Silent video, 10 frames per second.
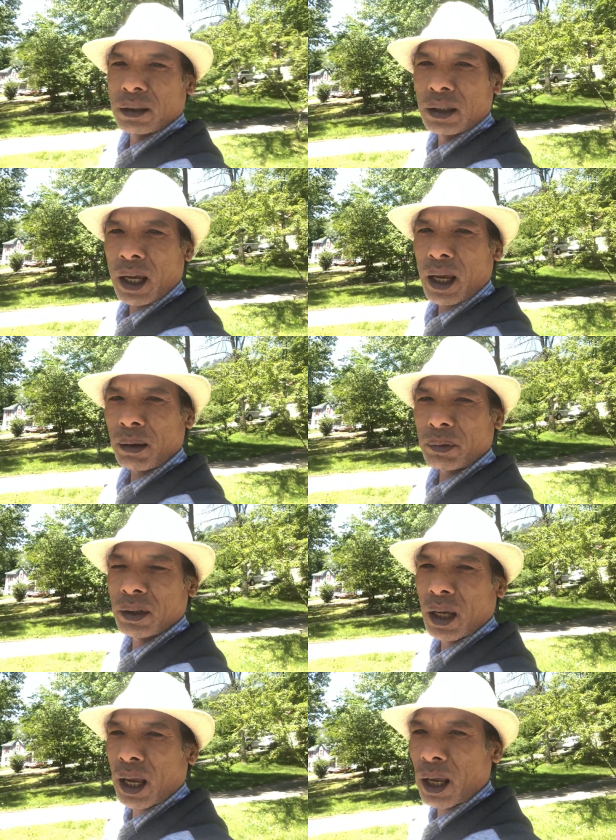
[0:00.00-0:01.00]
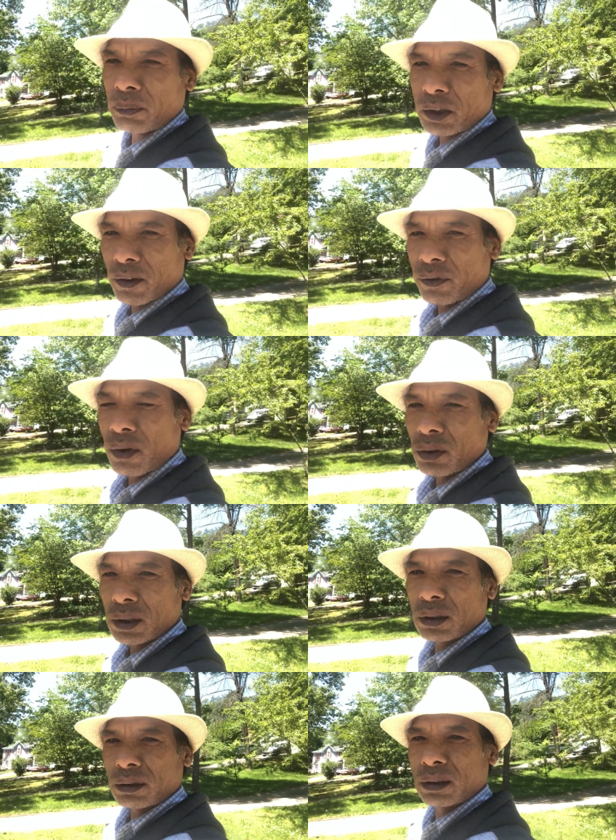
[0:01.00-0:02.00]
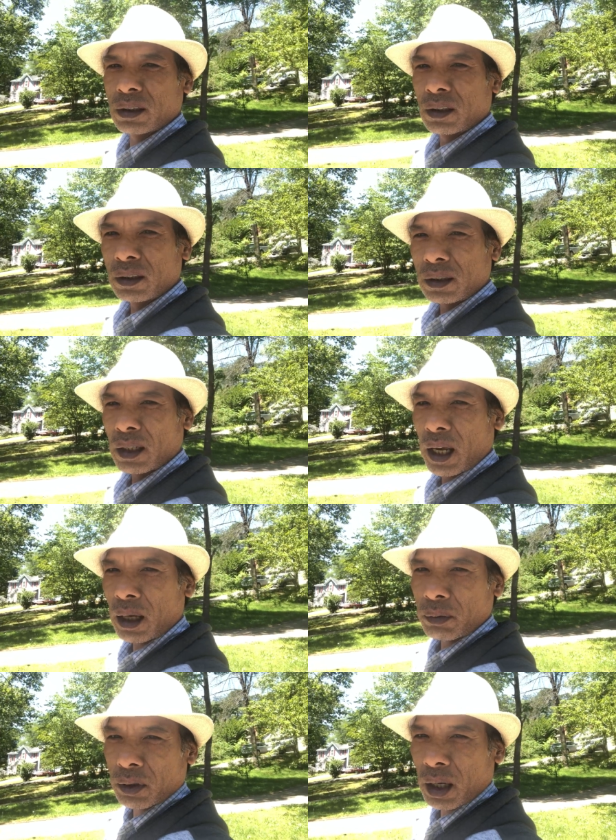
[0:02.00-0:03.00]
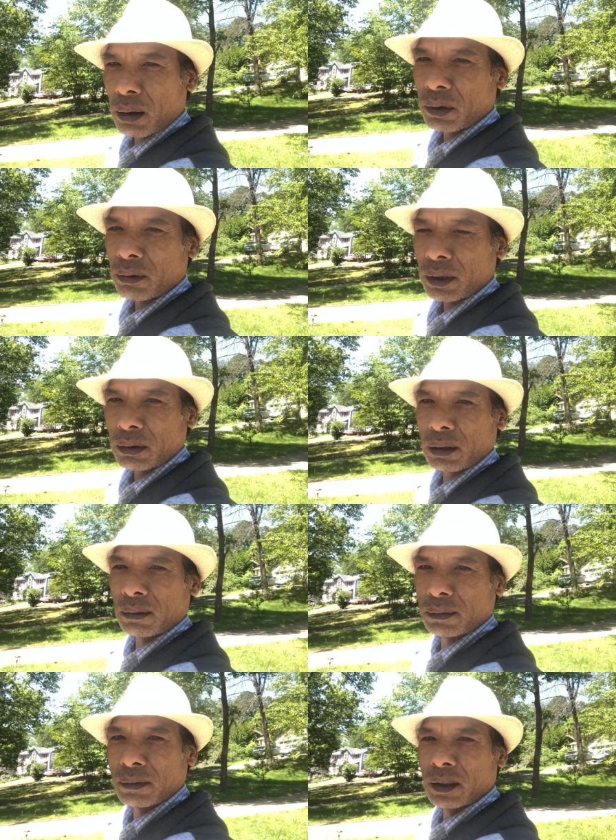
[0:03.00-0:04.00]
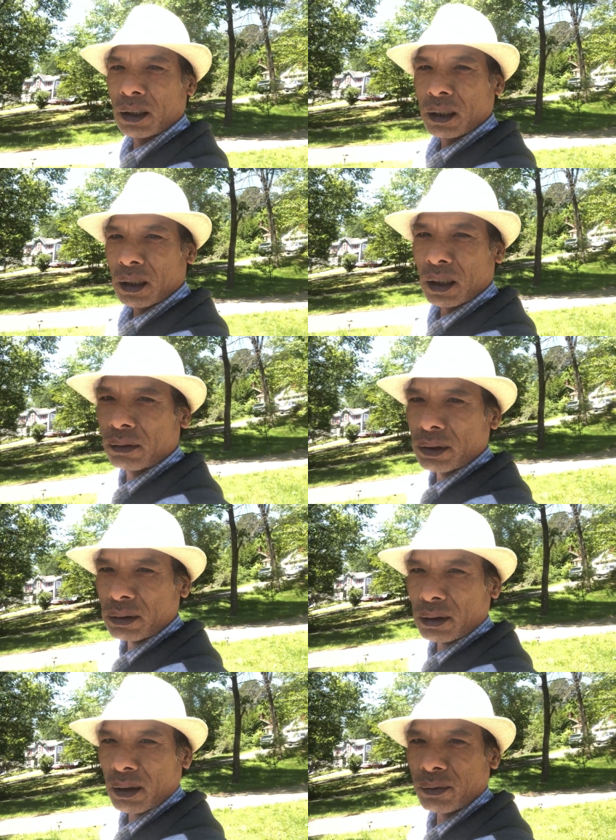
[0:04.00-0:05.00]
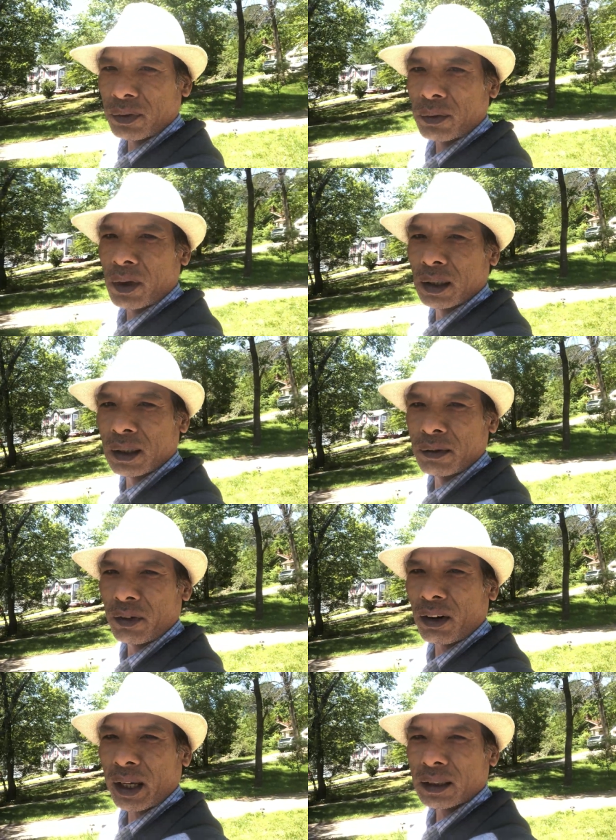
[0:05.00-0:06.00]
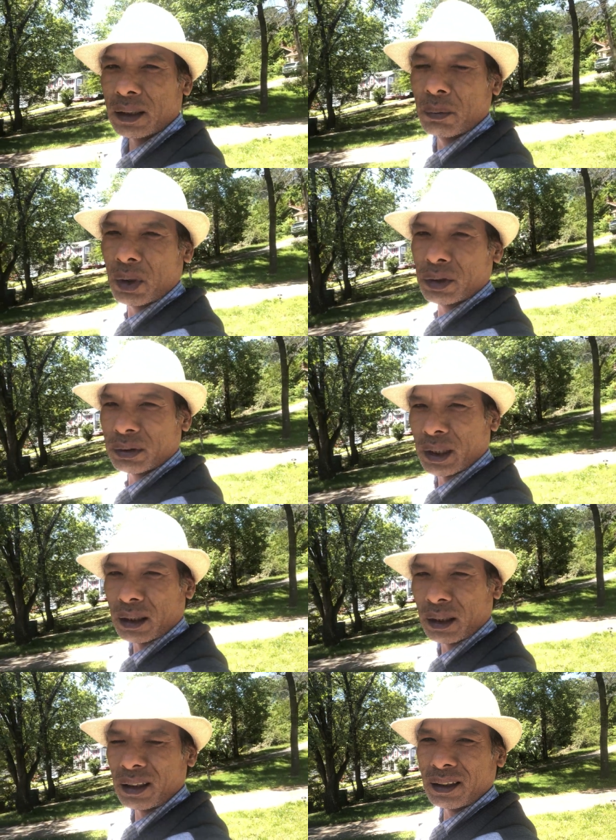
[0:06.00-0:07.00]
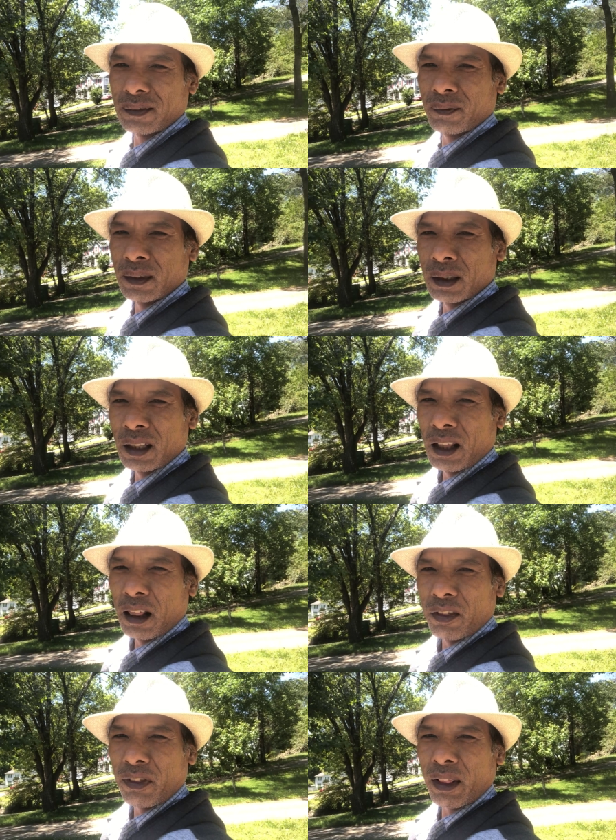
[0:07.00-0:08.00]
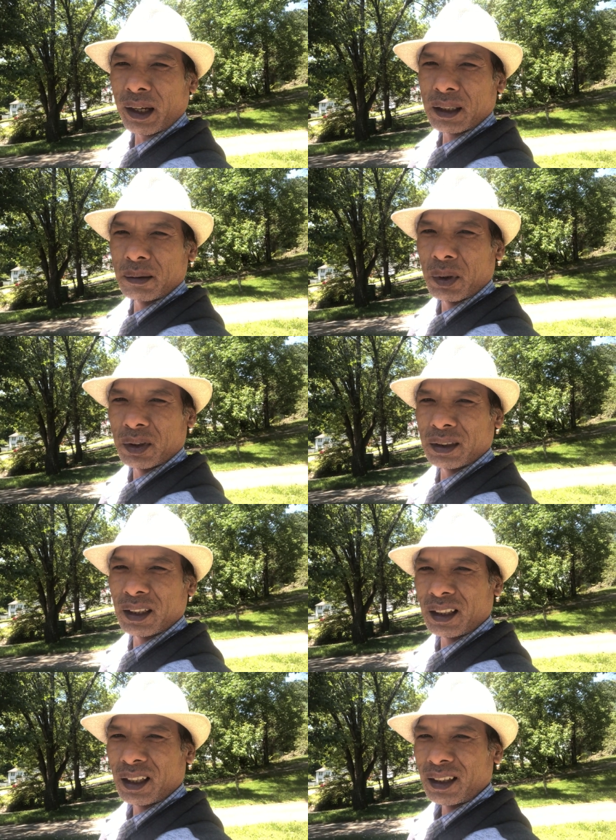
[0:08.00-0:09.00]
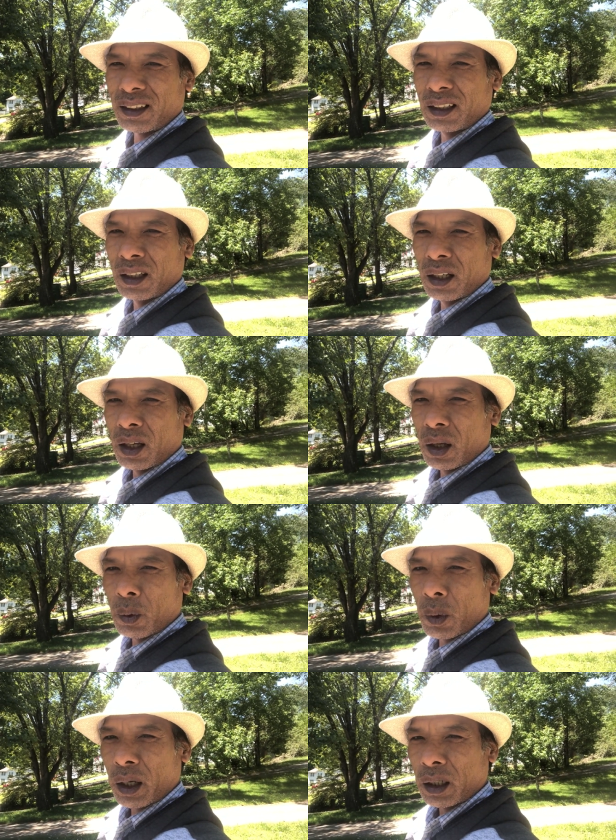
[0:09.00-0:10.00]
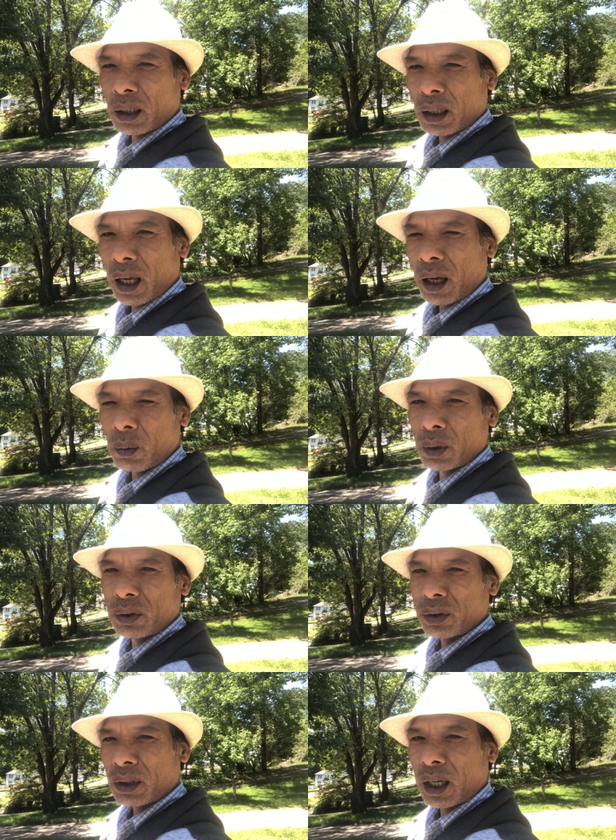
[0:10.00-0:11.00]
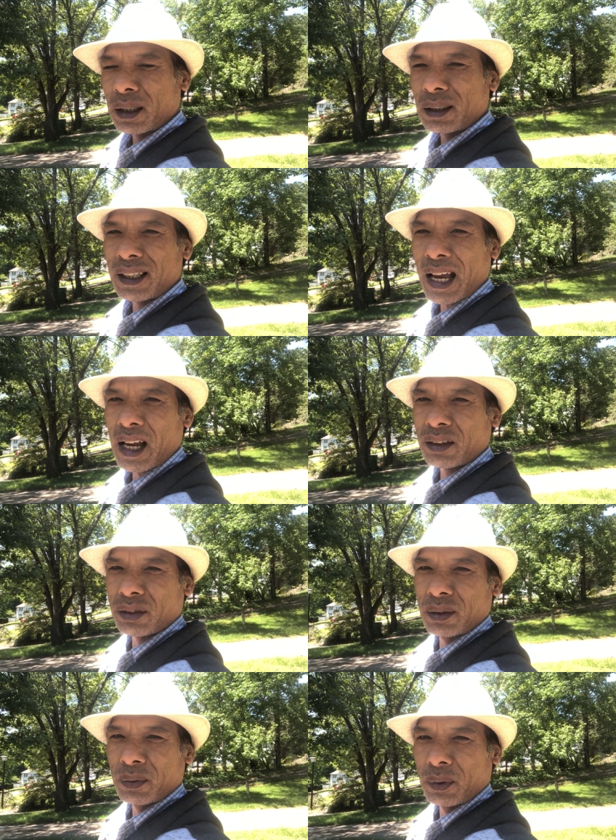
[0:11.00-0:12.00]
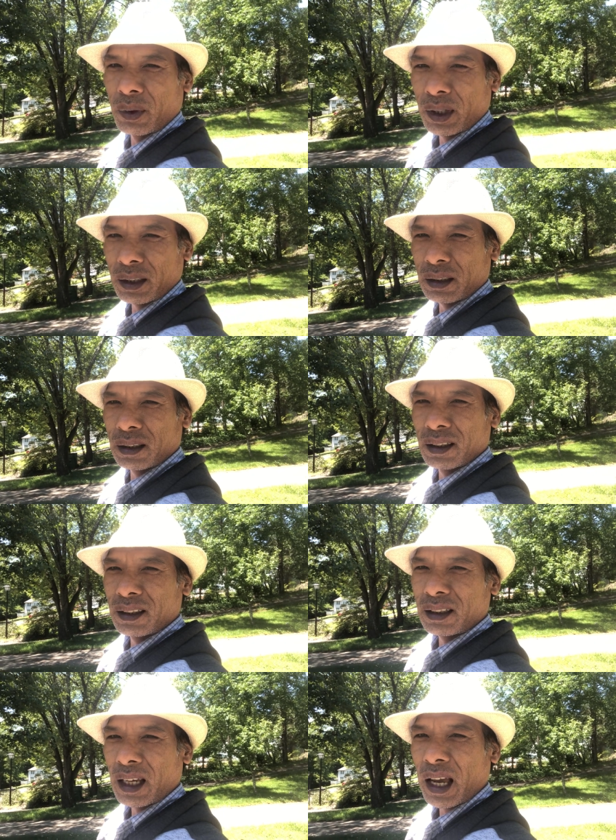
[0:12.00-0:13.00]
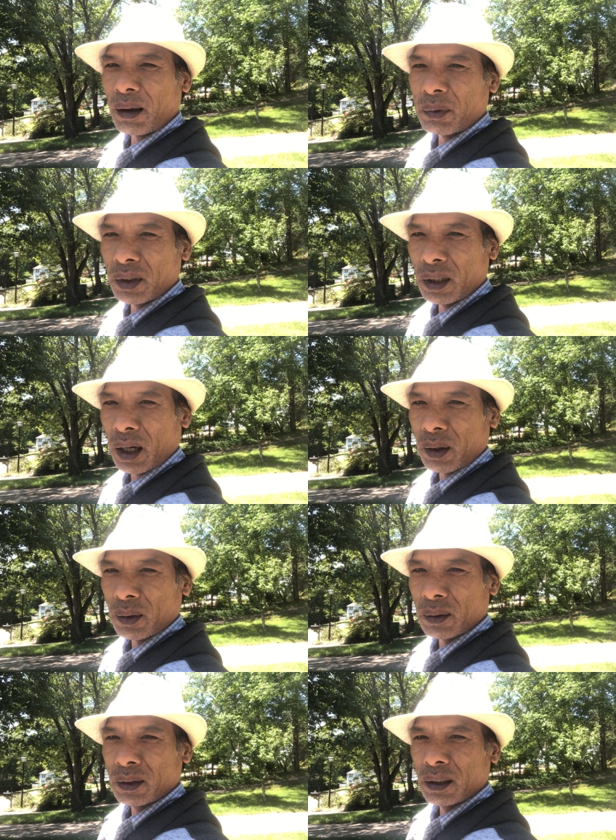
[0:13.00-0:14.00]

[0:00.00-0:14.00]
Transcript: You have to have your focus. You have to have your wisdom. Now, wisdom for what? It's flexible thinking. It's flexible thinking, whenever you take the action for it, you have to know